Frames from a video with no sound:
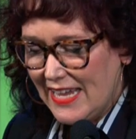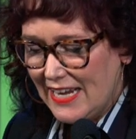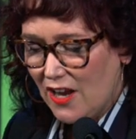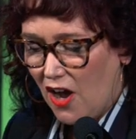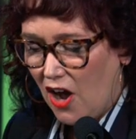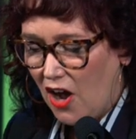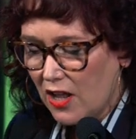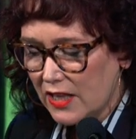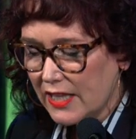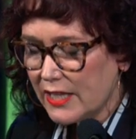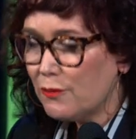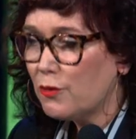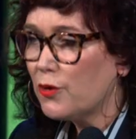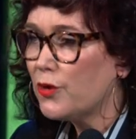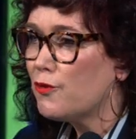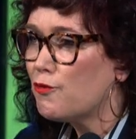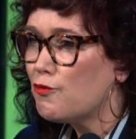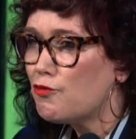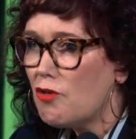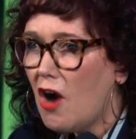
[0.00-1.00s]
in
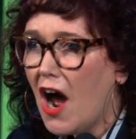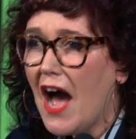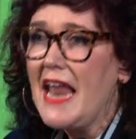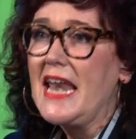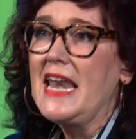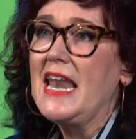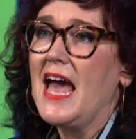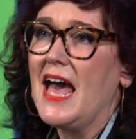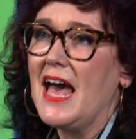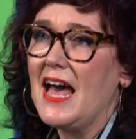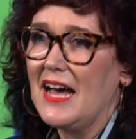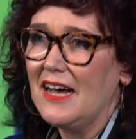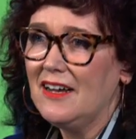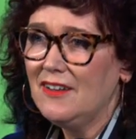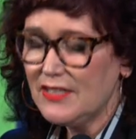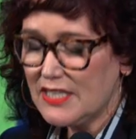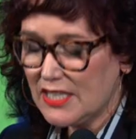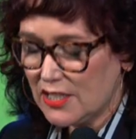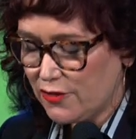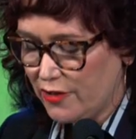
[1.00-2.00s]
Hollywood right now,
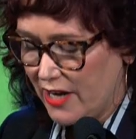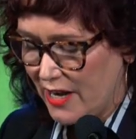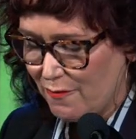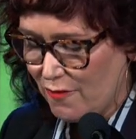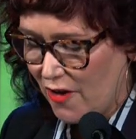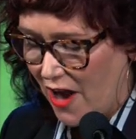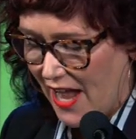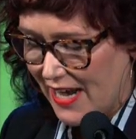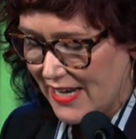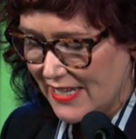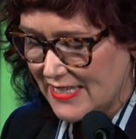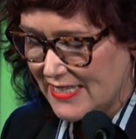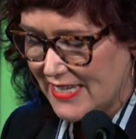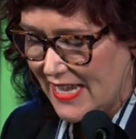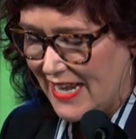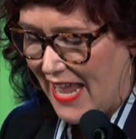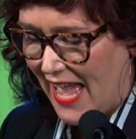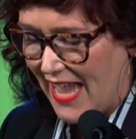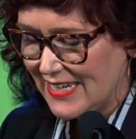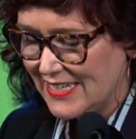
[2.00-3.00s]
screenwriters
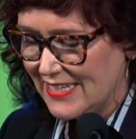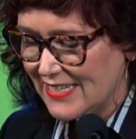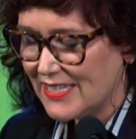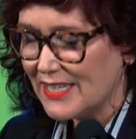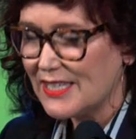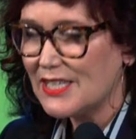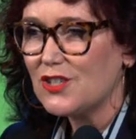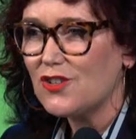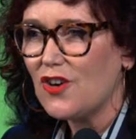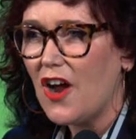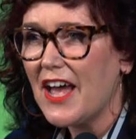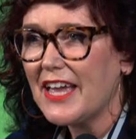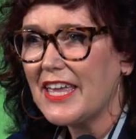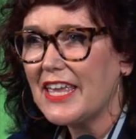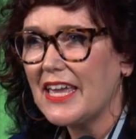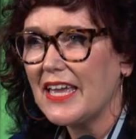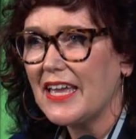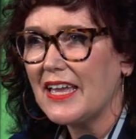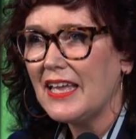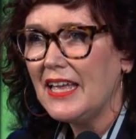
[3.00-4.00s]
and actors are
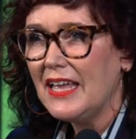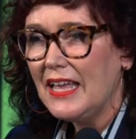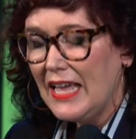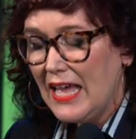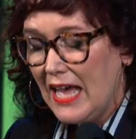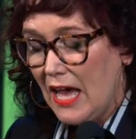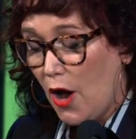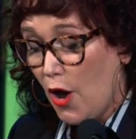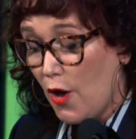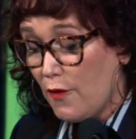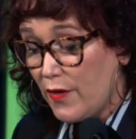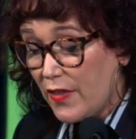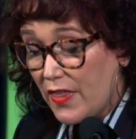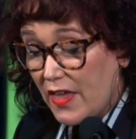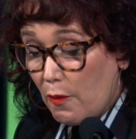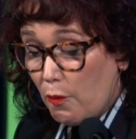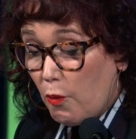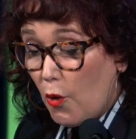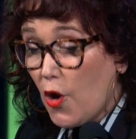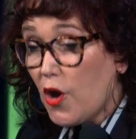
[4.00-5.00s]
striking over
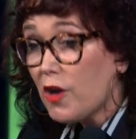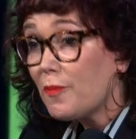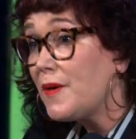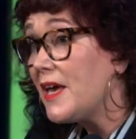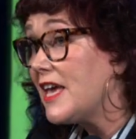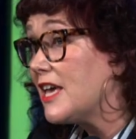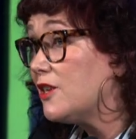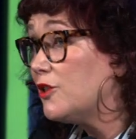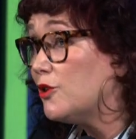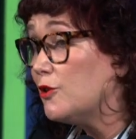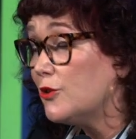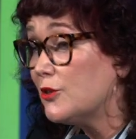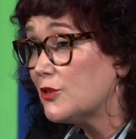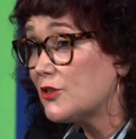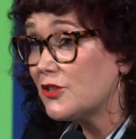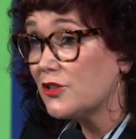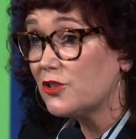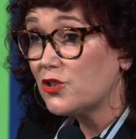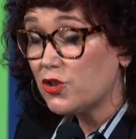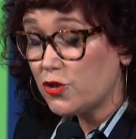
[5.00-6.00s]
their work being used
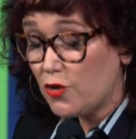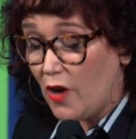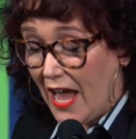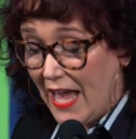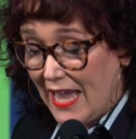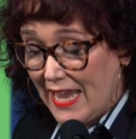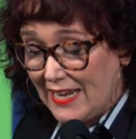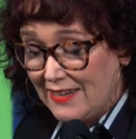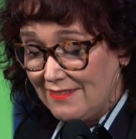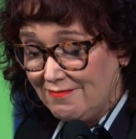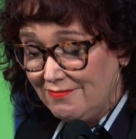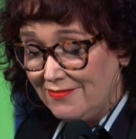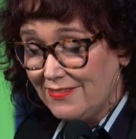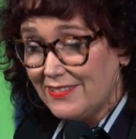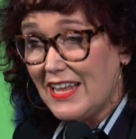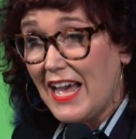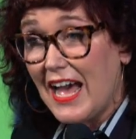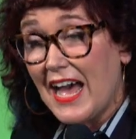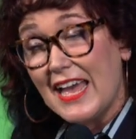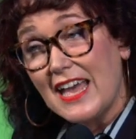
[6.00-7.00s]
to train
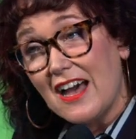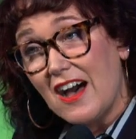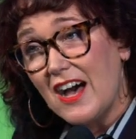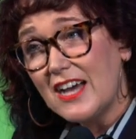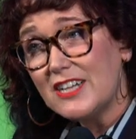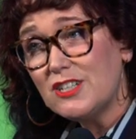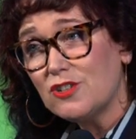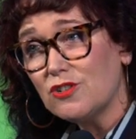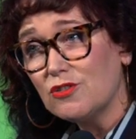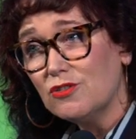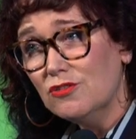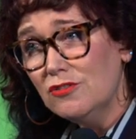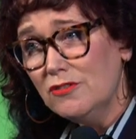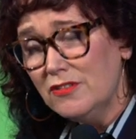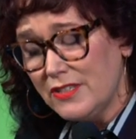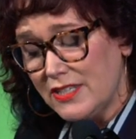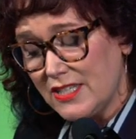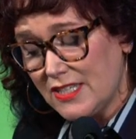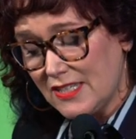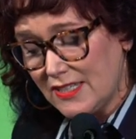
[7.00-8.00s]
AI
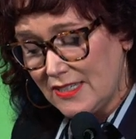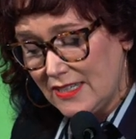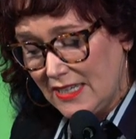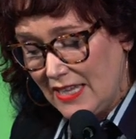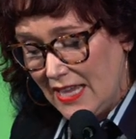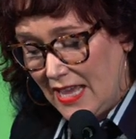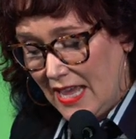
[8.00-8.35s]
tools,